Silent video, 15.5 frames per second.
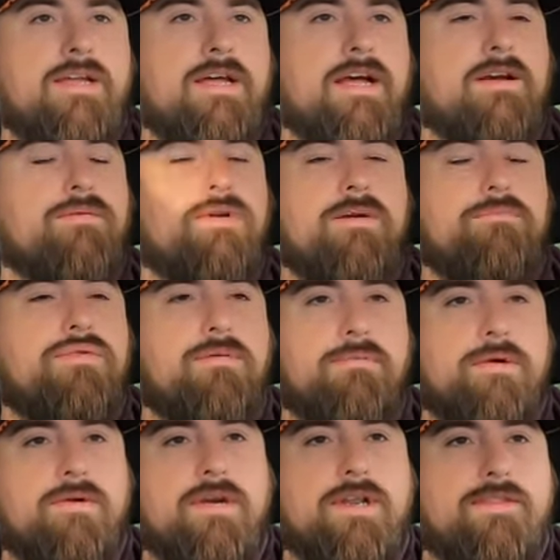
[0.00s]
I don't want to
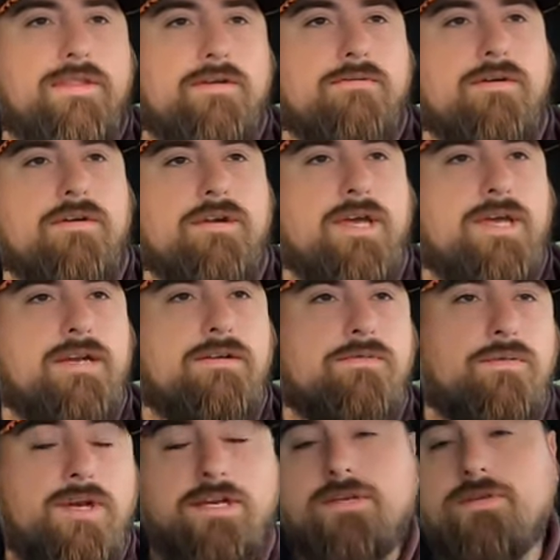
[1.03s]
promote anything wrong.
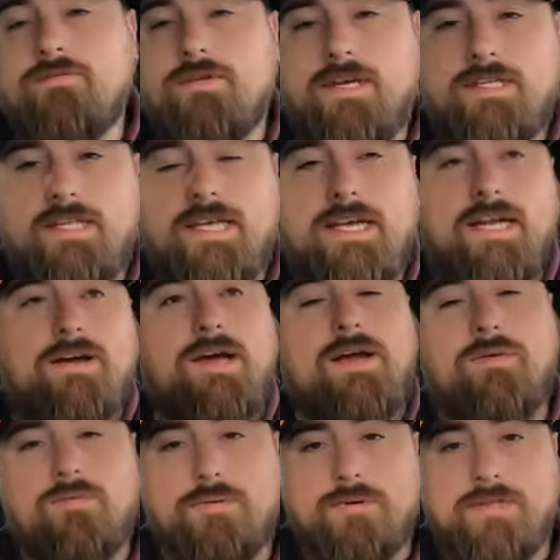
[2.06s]
And when I do find that out,
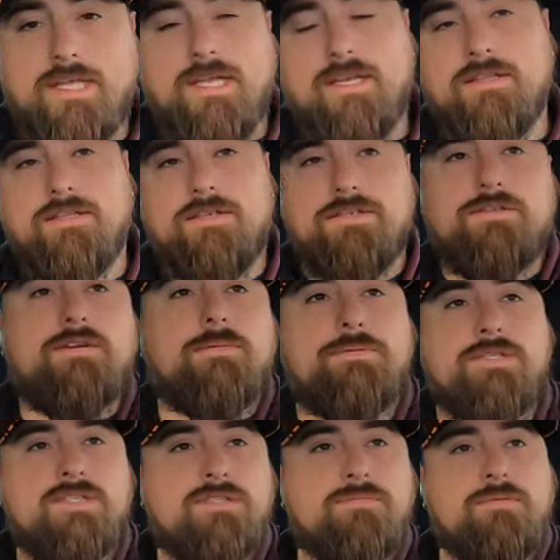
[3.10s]
I will put that in the
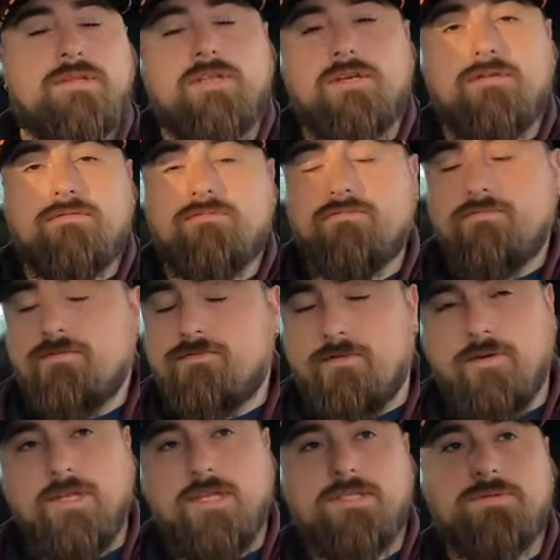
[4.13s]
descriptions below
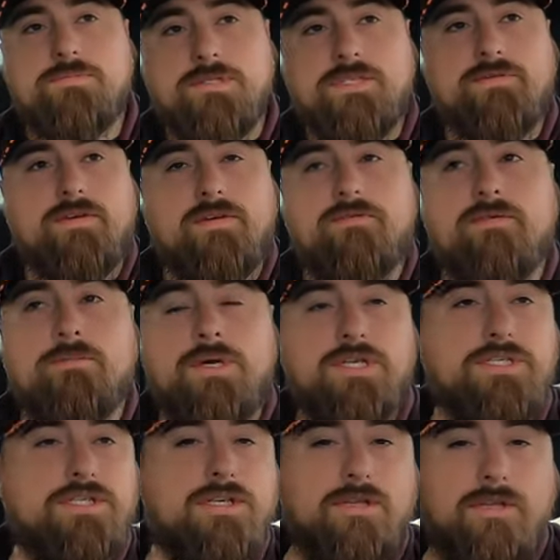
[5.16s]
for the specific
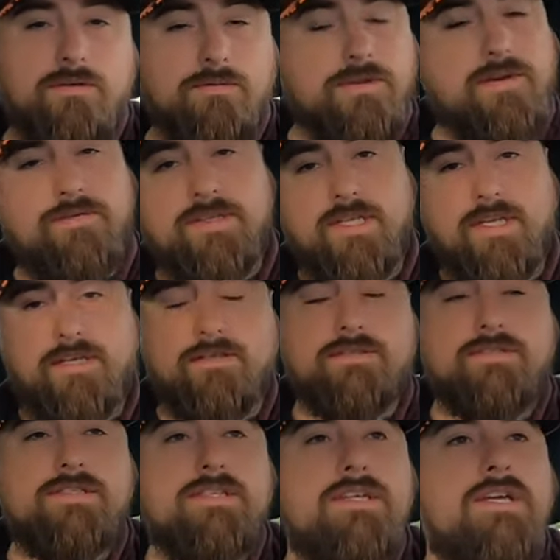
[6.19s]
information along with everything
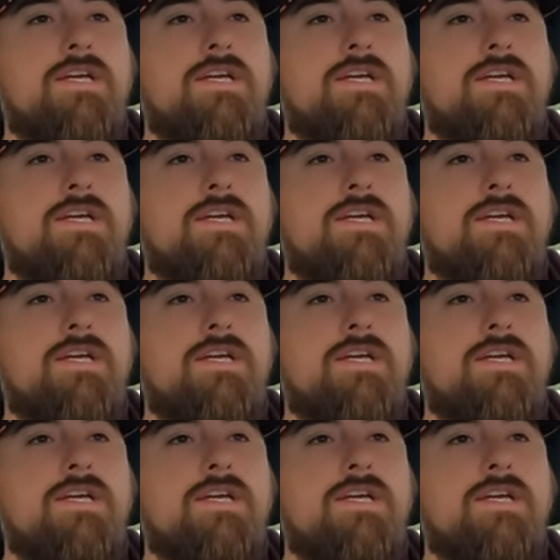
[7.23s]
else.